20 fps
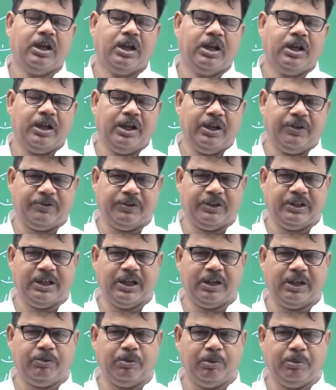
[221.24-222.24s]
If there
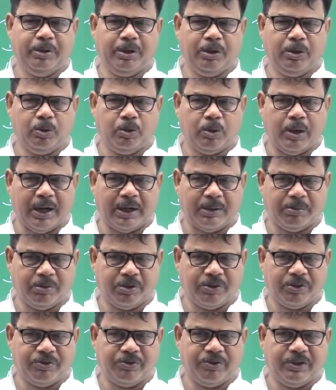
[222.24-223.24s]
will be no
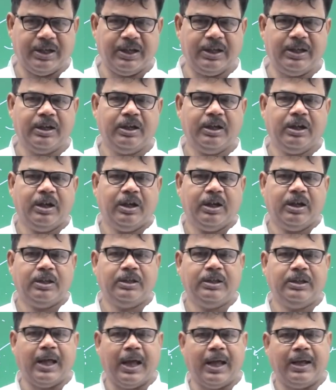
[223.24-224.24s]
atmosphere,
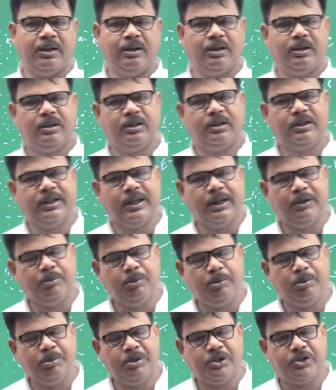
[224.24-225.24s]
then there will
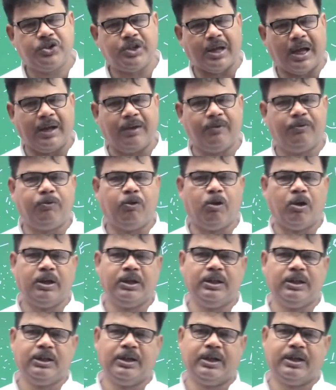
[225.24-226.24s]
be sharp fall
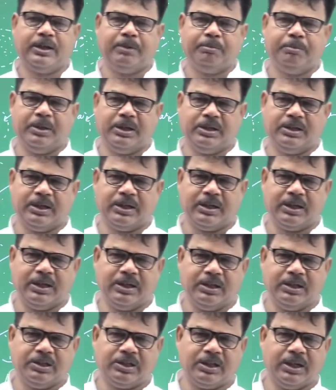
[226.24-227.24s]
in the temperature
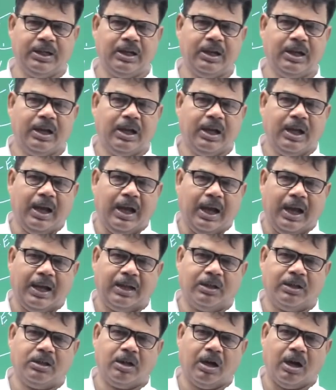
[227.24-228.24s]
condition
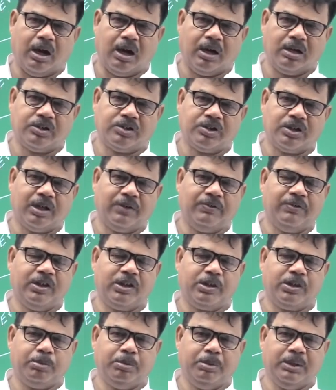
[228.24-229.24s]
and the Earth's
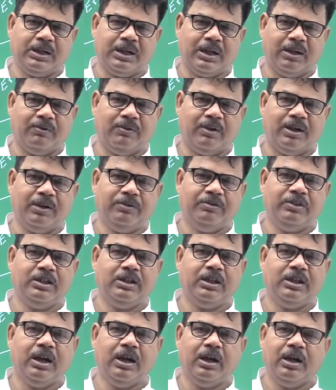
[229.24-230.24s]
surface will be covered with
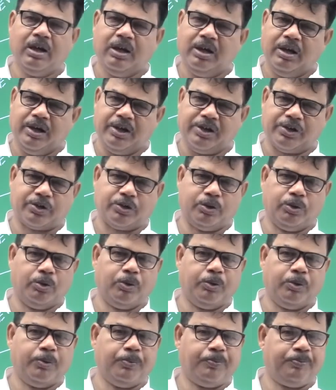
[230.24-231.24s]
the snow.
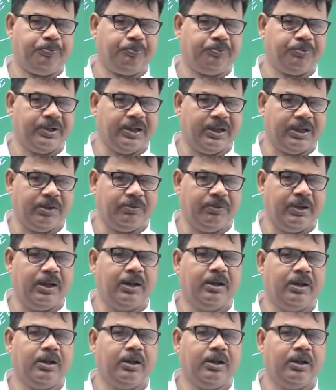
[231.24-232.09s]
Getting well?